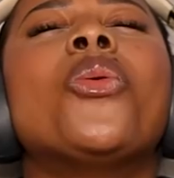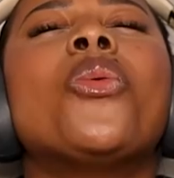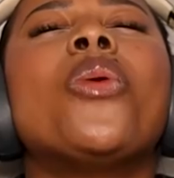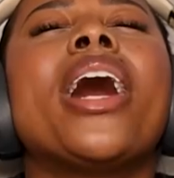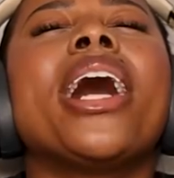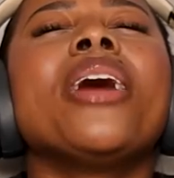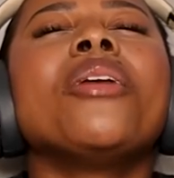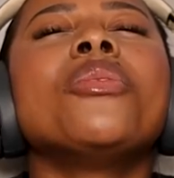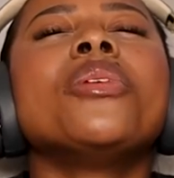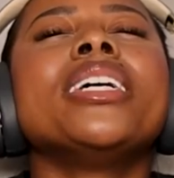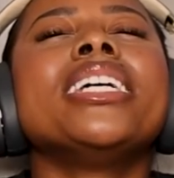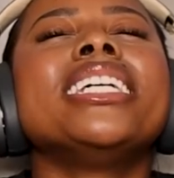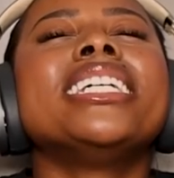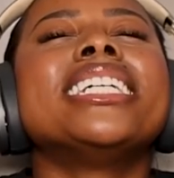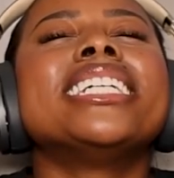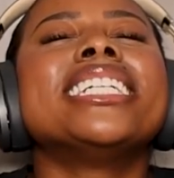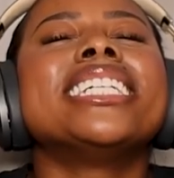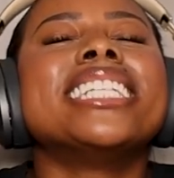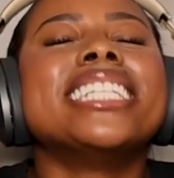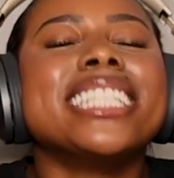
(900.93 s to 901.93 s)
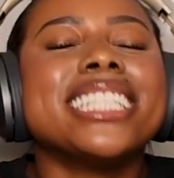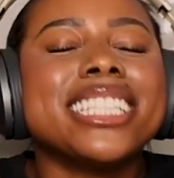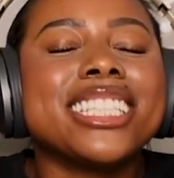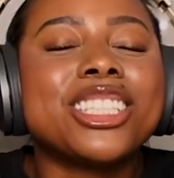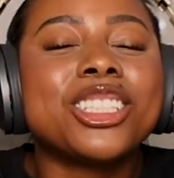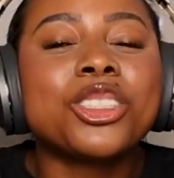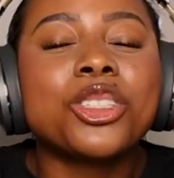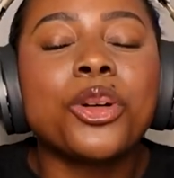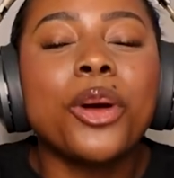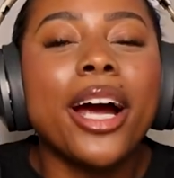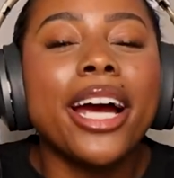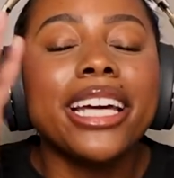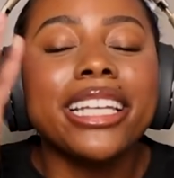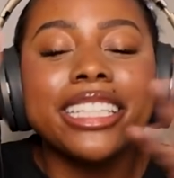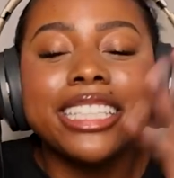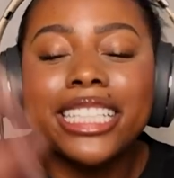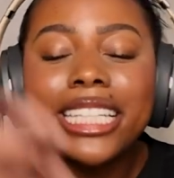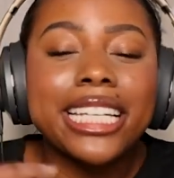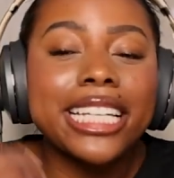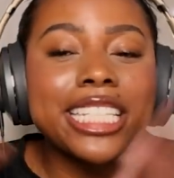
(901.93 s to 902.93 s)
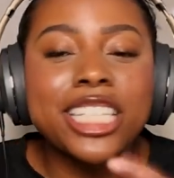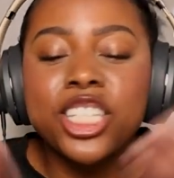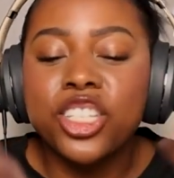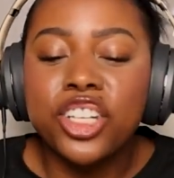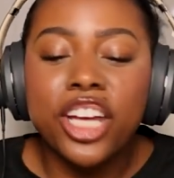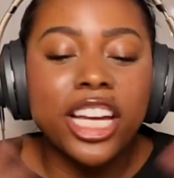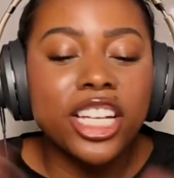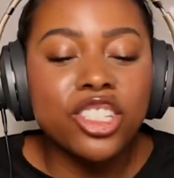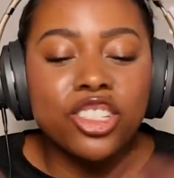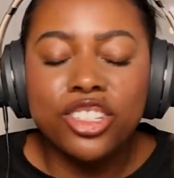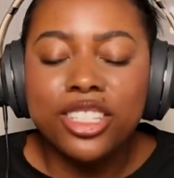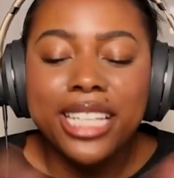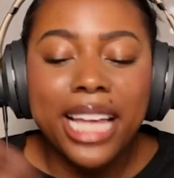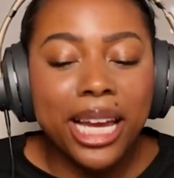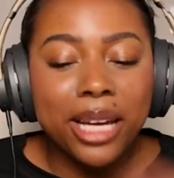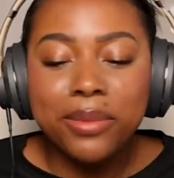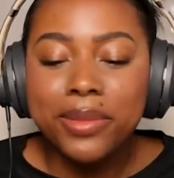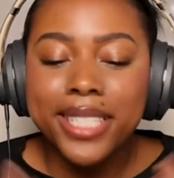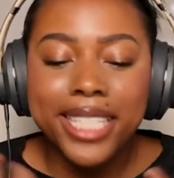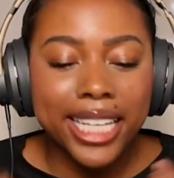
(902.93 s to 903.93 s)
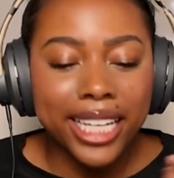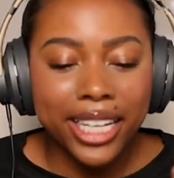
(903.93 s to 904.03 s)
Why are we trying to exchange names